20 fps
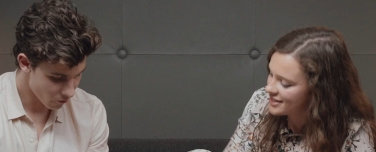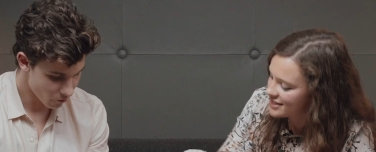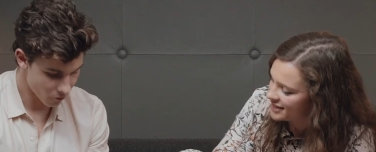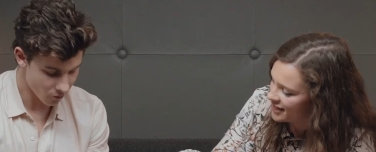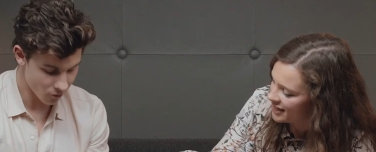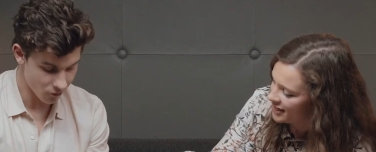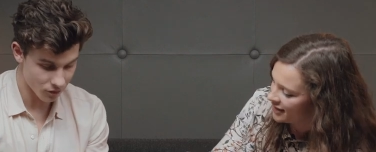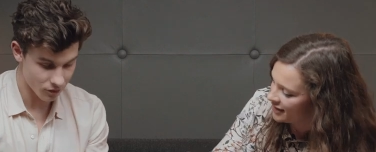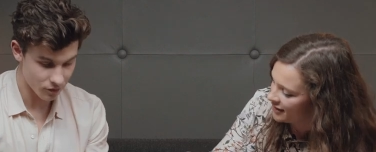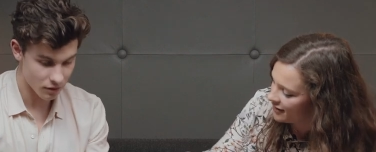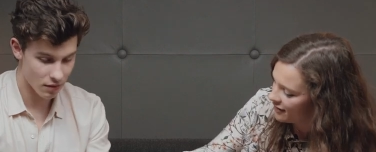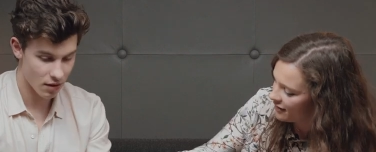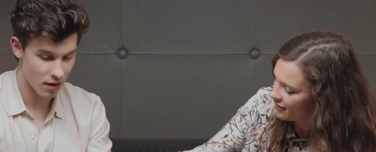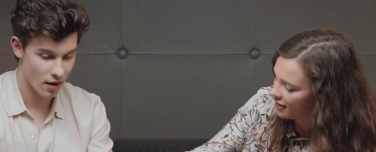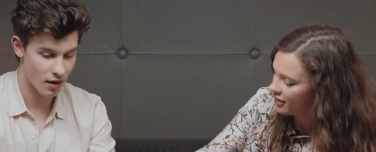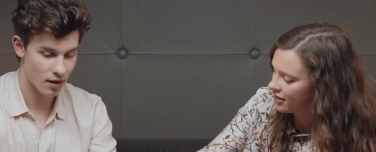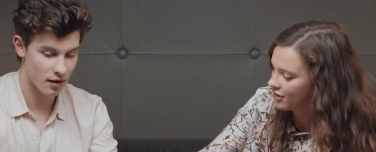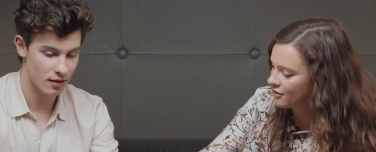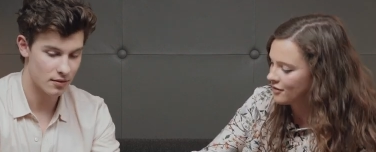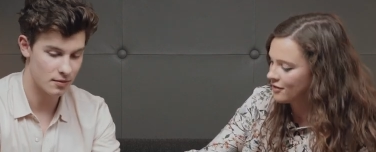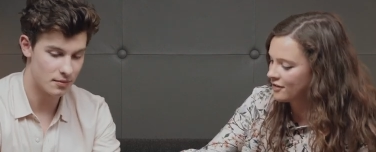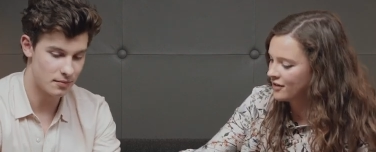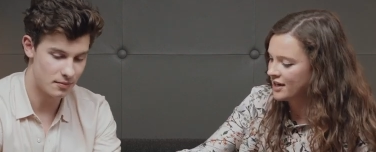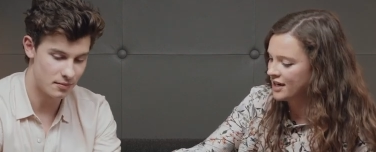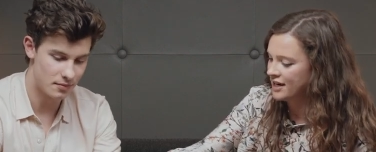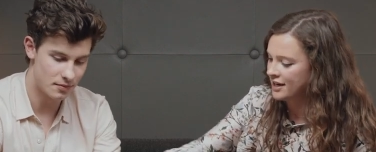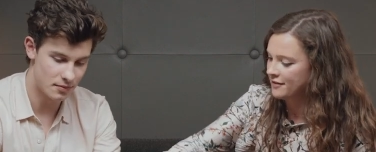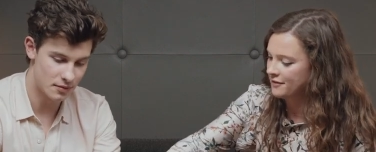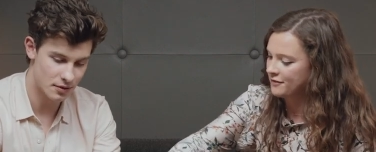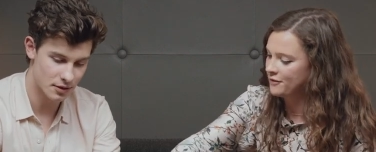Speaker 1: see
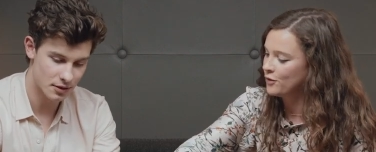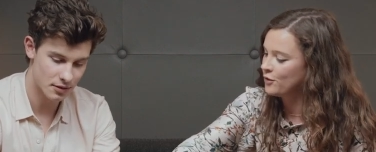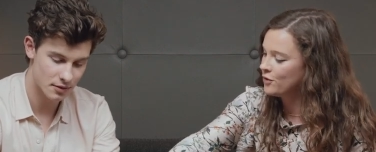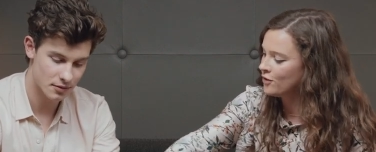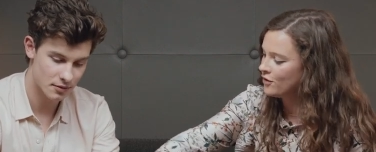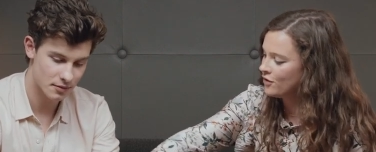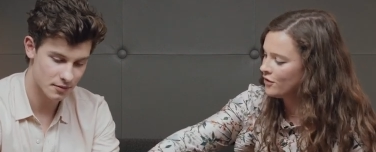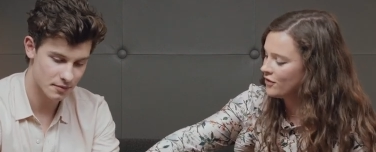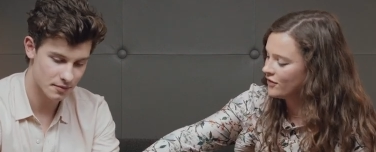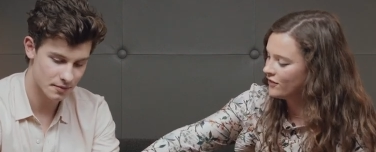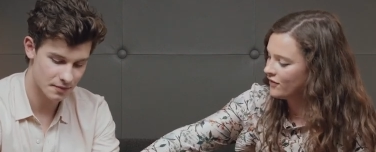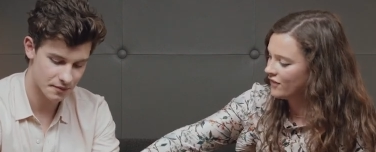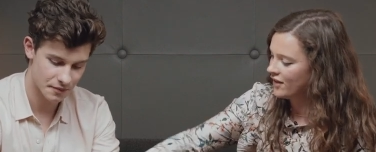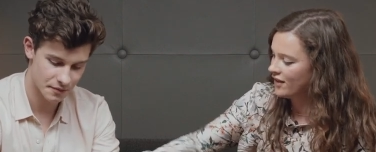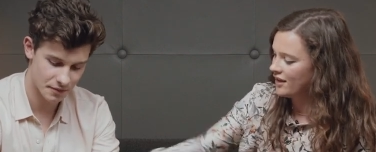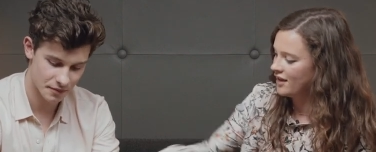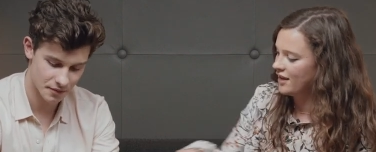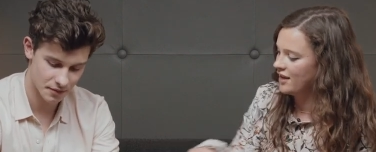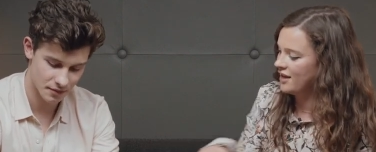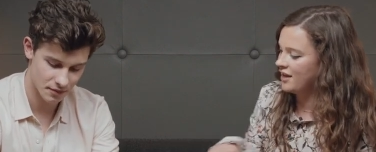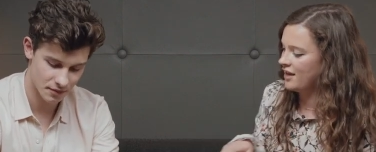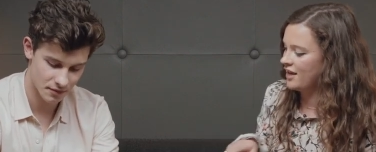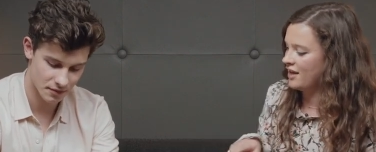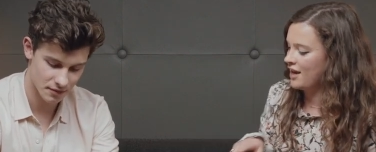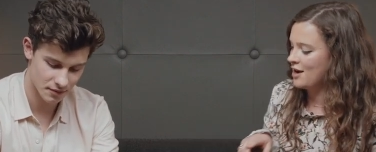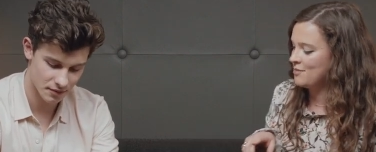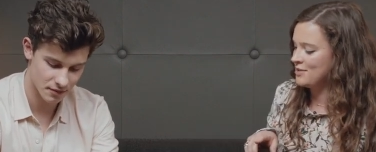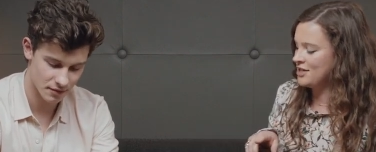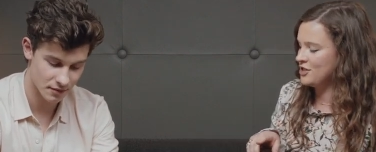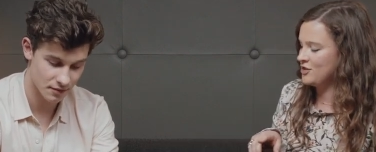three, four here.
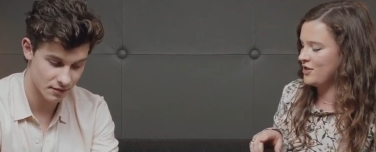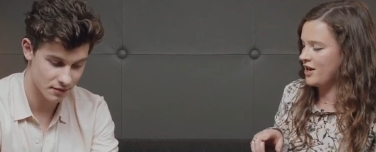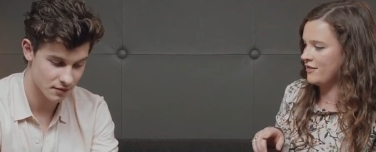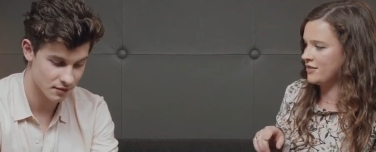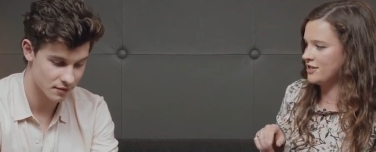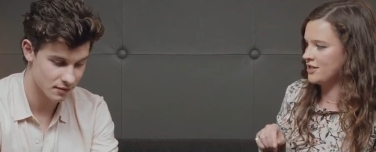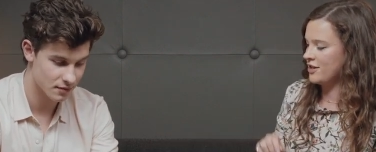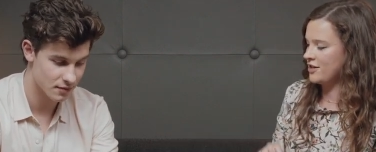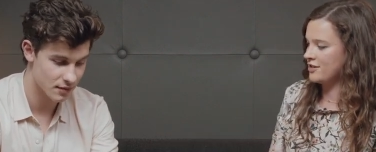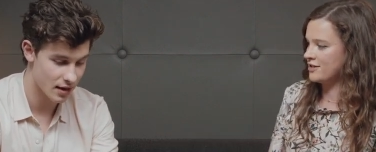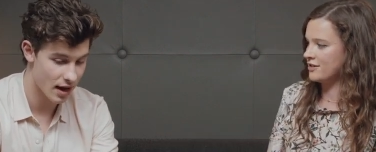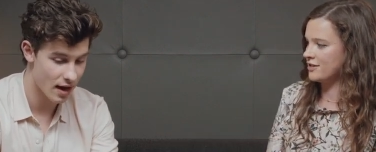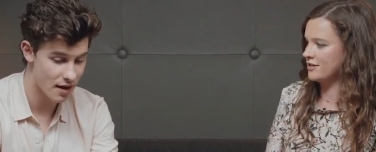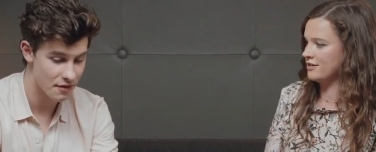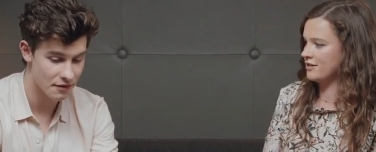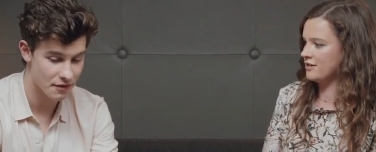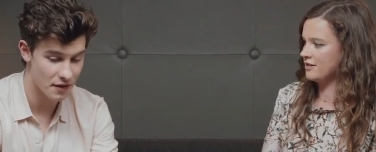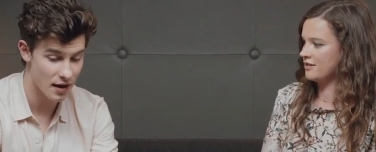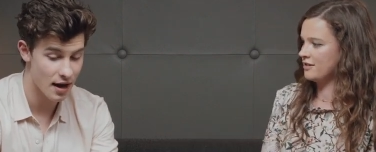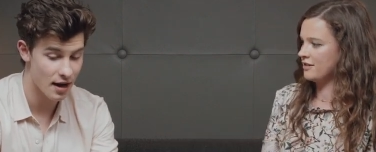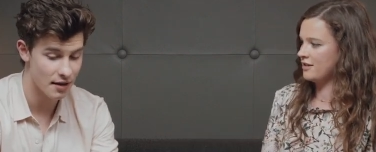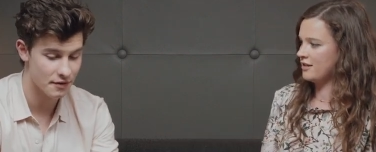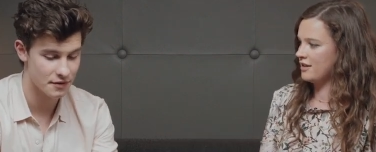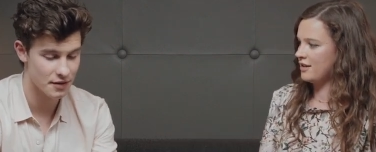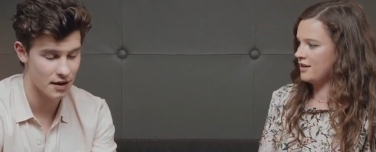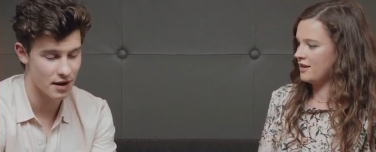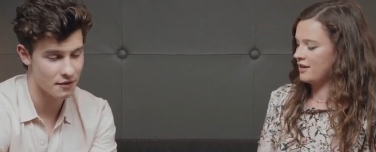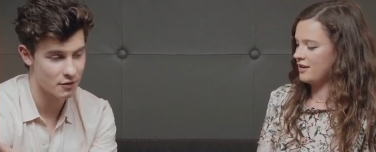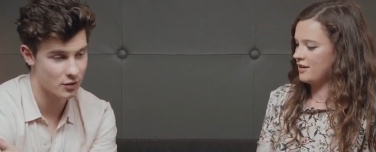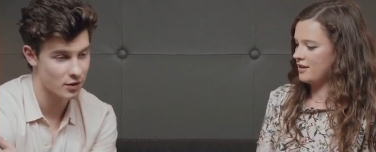How
Speaker 2: many mm. do you have in total? I have five.
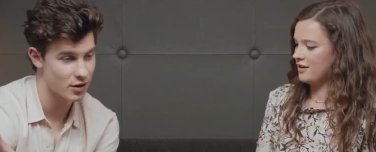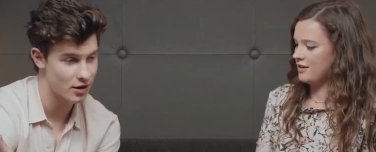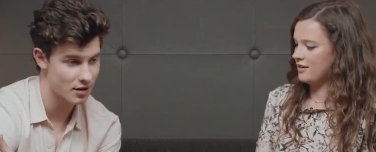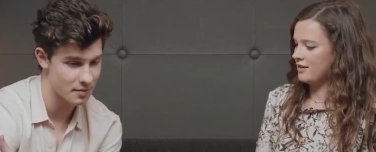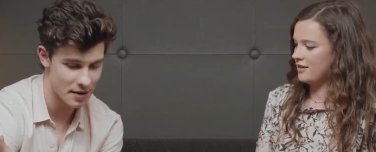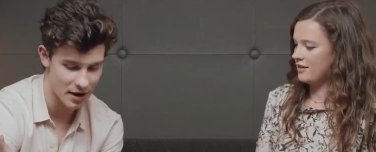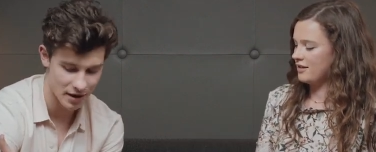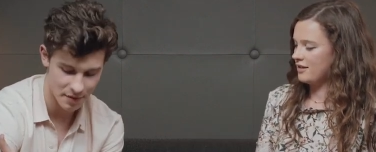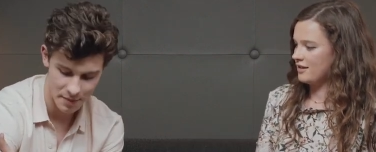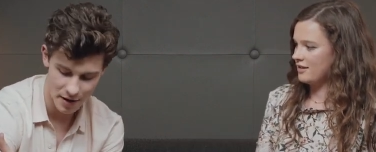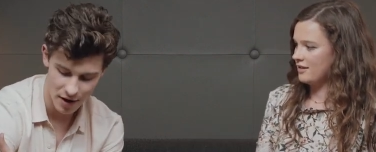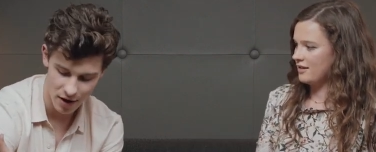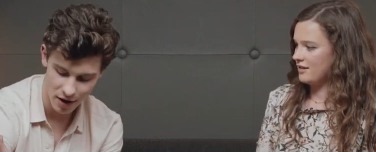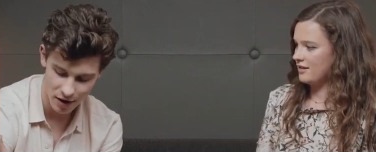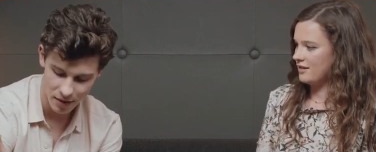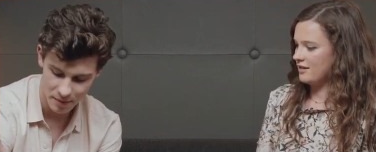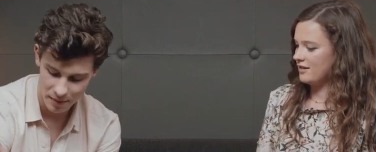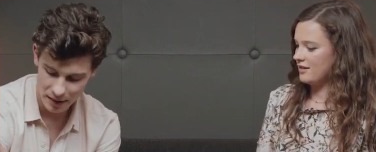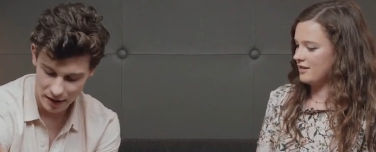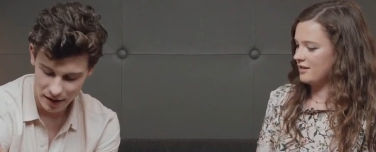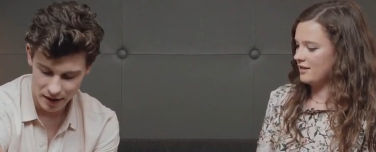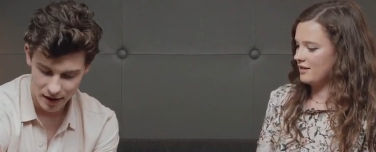I have one on the back of my arm.